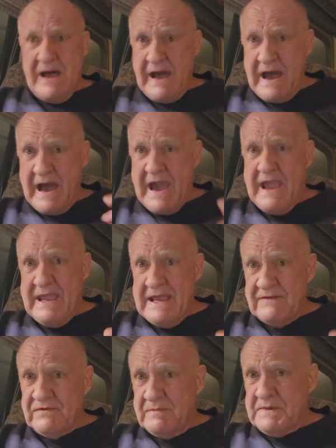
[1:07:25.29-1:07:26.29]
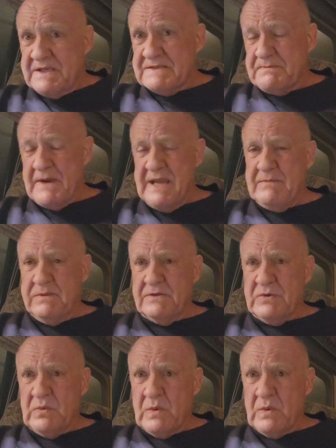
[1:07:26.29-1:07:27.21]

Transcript: I have the best Bible in the